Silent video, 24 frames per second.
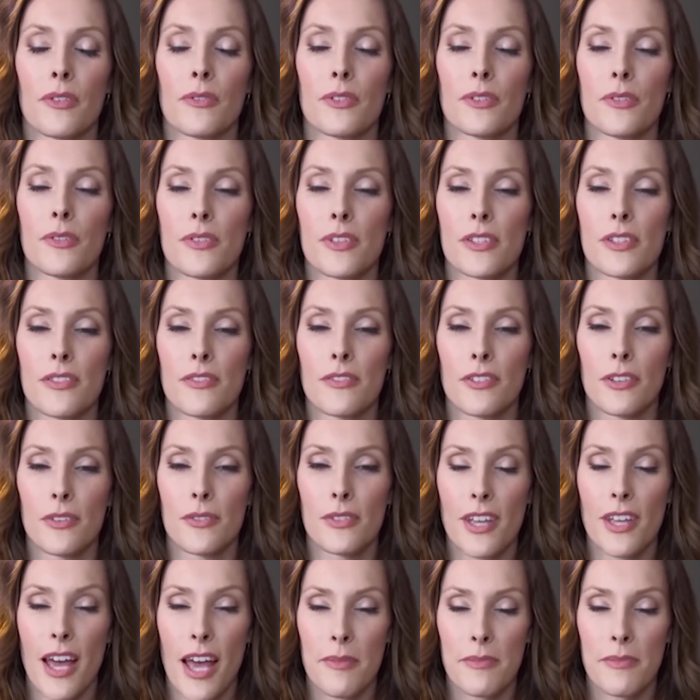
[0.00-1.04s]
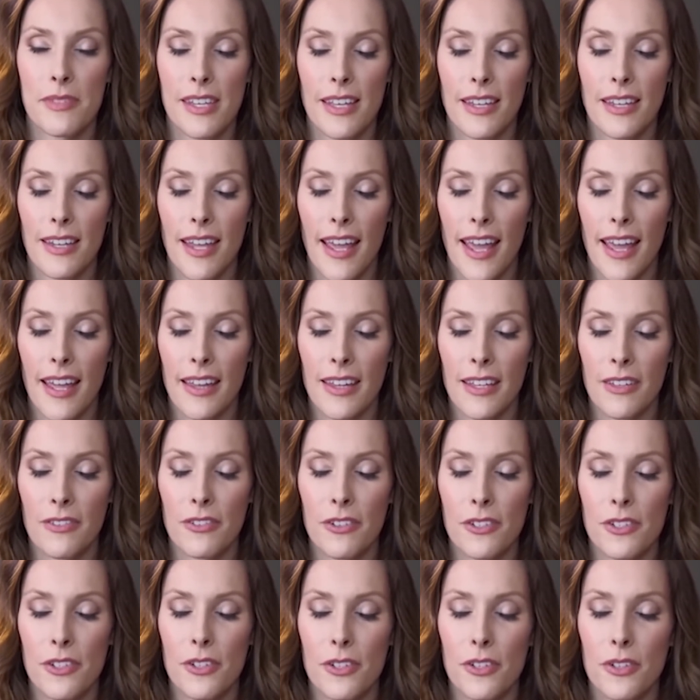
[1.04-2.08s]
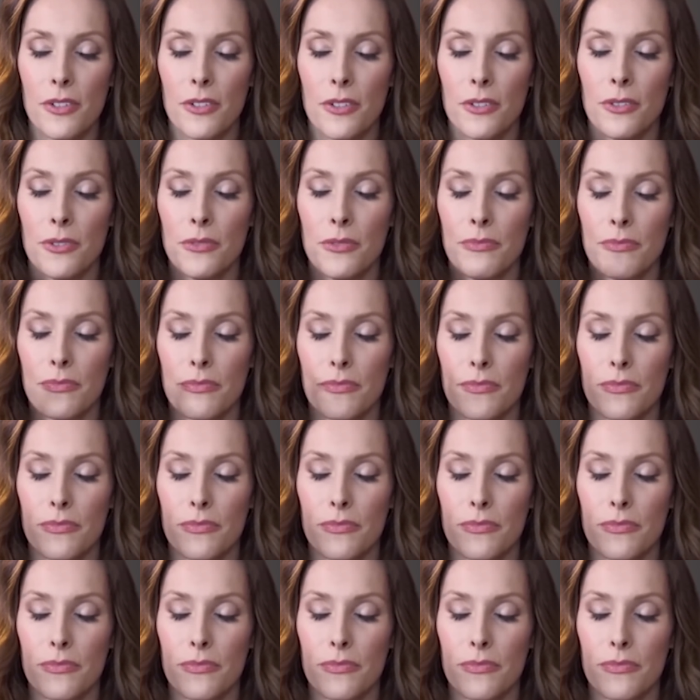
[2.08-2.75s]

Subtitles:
We'll do this a few times. Inhaling for 2